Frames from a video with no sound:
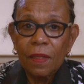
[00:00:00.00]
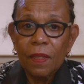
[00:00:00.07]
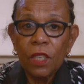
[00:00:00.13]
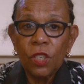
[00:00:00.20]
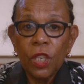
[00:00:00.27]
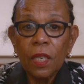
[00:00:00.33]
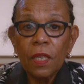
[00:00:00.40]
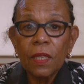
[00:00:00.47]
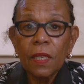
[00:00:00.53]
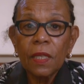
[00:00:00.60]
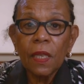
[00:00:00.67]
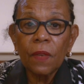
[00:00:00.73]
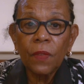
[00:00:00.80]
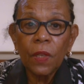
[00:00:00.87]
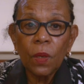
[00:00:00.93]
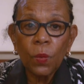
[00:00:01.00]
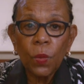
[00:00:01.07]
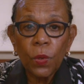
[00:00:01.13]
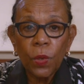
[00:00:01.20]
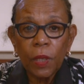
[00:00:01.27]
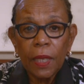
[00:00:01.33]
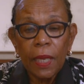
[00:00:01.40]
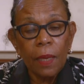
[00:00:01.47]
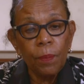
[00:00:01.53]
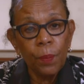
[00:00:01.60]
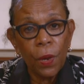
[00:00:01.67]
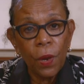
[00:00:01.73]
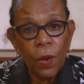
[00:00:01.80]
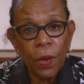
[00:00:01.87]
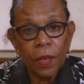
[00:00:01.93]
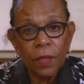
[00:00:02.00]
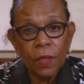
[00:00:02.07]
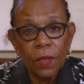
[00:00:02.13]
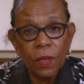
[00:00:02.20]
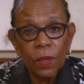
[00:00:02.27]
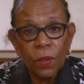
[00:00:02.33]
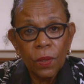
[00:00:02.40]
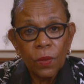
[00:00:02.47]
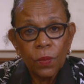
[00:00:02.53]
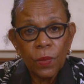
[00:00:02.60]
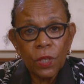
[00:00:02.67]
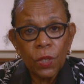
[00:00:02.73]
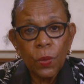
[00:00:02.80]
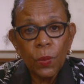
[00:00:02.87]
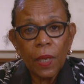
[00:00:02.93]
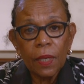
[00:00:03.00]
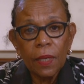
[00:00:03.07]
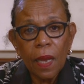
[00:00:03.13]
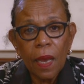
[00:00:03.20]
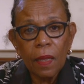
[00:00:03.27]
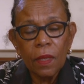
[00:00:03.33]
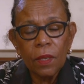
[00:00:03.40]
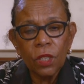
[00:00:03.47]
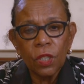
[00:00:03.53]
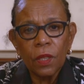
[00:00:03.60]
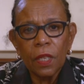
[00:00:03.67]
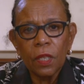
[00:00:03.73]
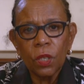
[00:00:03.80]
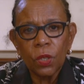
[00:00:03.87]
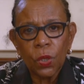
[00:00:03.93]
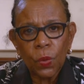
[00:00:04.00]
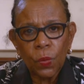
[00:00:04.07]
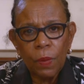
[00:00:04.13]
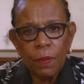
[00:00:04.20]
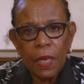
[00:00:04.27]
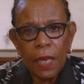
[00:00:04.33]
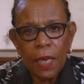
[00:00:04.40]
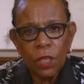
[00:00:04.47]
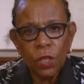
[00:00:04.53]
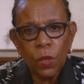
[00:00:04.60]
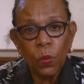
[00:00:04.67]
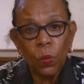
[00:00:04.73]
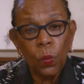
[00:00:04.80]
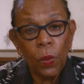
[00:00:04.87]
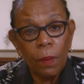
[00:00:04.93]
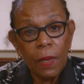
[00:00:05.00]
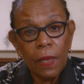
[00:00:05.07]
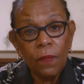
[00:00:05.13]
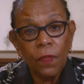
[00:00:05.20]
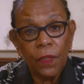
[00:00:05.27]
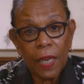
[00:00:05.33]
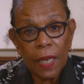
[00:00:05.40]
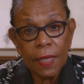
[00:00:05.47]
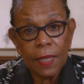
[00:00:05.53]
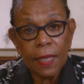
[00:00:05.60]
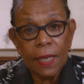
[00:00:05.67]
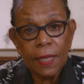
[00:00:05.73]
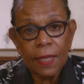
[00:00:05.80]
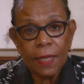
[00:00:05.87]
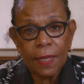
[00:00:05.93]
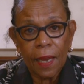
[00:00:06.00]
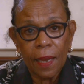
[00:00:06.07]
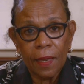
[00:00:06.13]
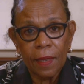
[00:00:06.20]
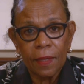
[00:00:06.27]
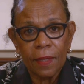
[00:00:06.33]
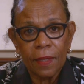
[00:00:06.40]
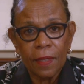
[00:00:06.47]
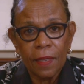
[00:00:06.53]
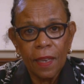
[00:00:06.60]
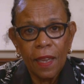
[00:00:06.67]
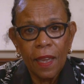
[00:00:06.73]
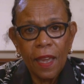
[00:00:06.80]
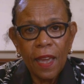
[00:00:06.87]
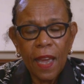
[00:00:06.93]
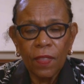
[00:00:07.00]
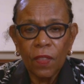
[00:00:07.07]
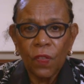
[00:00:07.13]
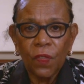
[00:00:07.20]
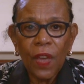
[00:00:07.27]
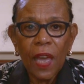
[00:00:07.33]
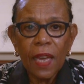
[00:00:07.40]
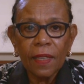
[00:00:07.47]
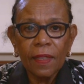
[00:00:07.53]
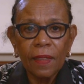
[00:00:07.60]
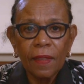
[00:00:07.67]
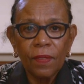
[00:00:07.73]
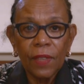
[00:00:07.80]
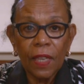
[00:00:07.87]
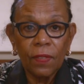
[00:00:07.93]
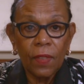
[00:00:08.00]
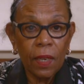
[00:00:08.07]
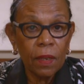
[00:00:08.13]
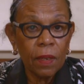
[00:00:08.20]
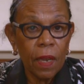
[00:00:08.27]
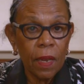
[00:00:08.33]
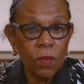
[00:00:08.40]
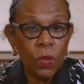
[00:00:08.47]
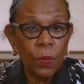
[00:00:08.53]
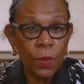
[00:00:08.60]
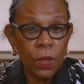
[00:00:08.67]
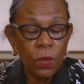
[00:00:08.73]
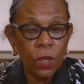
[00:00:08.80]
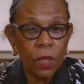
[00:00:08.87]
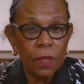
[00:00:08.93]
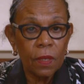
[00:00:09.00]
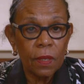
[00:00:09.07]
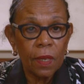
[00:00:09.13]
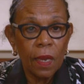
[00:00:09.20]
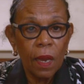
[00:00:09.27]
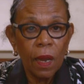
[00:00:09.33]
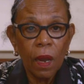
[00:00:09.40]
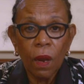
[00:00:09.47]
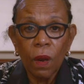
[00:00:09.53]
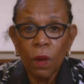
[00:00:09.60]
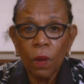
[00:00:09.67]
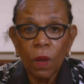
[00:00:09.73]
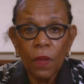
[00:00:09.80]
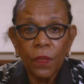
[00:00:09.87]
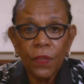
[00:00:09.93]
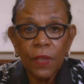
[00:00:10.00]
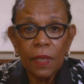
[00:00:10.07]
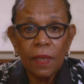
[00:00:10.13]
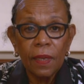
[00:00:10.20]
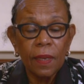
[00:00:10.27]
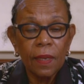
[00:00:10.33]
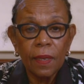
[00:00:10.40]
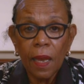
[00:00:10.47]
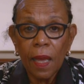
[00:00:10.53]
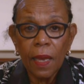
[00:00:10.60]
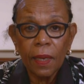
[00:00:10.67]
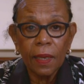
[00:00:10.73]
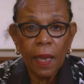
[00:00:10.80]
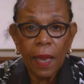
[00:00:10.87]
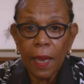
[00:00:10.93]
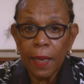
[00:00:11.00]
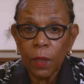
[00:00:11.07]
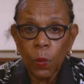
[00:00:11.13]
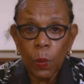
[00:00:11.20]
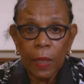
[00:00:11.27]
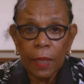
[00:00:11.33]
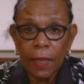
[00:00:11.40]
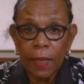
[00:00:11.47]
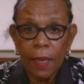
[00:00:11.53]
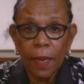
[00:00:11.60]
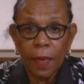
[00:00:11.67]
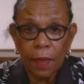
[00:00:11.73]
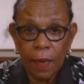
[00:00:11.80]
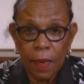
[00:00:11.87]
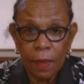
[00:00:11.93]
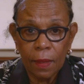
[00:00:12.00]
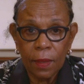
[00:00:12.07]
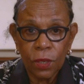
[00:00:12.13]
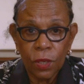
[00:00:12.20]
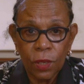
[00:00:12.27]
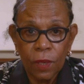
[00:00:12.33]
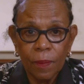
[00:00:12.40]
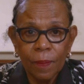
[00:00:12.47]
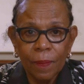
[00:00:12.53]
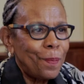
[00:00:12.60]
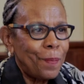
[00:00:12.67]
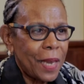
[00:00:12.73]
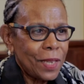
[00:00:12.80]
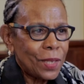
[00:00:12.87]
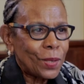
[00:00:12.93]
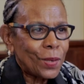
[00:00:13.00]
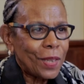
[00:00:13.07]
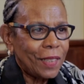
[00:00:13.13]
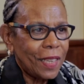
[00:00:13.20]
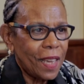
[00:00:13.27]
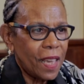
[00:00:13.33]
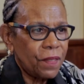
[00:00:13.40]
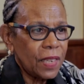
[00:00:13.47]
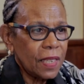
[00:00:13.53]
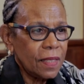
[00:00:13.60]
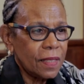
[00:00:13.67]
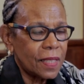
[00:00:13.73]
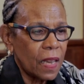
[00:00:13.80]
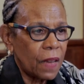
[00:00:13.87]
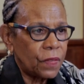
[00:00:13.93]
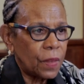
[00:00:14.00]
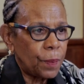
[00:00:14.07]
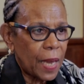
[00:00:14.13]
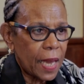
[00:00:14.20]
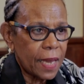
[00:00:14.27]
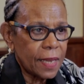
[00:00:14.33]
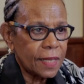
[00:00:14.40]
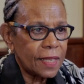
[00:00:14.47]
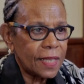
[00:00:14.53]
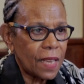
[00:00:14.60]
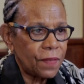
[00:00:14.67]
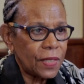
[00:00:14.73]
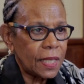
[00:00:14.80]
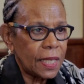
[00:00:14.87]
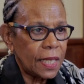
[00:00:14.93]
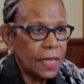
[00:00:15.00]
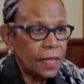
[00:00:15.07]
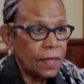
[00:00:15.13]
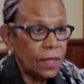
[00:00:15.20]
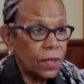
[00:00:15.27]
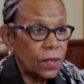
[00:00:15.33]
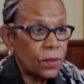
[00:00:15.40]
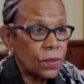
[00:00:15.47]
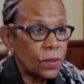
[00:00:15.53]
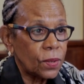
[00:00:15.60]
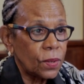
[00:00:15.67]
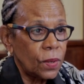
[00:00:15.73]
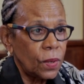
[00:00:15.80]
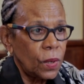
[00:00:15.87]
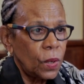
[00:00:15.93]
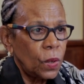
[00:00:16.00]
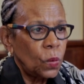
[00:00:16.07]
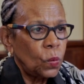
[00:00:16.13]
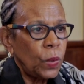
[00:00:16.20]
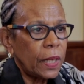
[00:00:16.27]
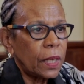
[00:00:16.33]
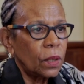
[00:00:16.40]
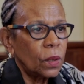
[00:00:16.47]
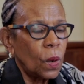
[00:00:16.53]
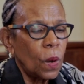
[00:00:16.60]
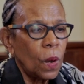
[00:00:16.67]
the genesis of the award, in part, was to acknowledge the discrimination women face in science and the fact that their contributions are often not adequately acknowledged. Based on the evidence of the past 17 years, we can